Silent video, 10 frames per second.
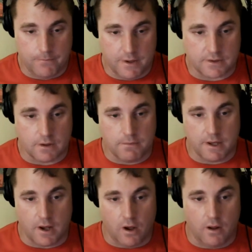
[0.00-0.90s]
it's going to be
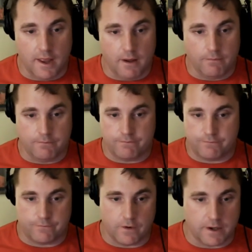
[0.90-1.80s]
an all-out
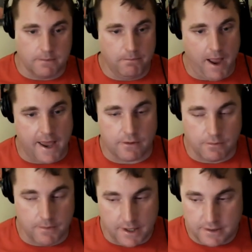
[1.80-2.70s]
freaking
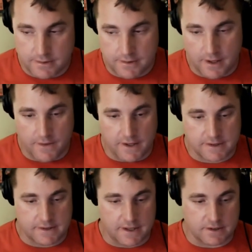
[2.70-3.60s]
battle, man. And
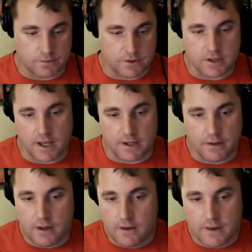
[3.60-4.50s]
that's what you got to
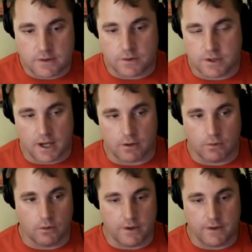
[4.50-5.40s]

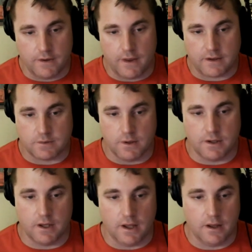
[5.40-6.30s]
roll with. And that's
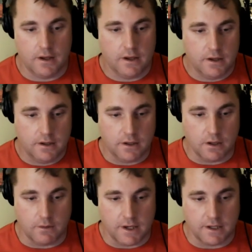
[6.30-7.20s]
what,
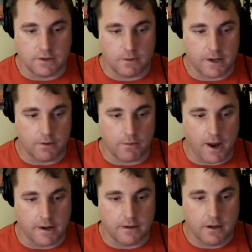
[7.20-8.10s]
getting DeRicky
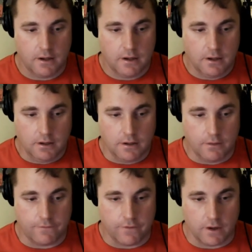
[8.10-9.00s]
Wright
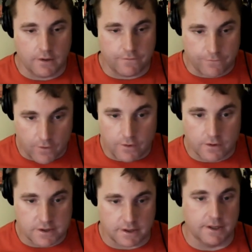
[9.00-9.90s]

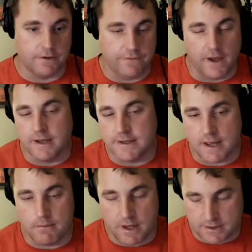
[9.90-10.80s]
further solidifies
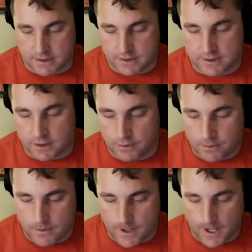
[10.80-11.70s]
that message.
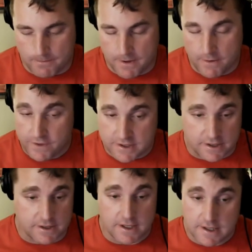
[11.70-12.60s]
So if this
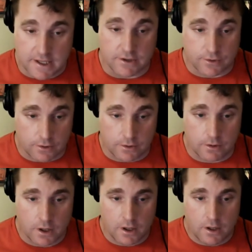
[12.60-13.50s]
is indeed true,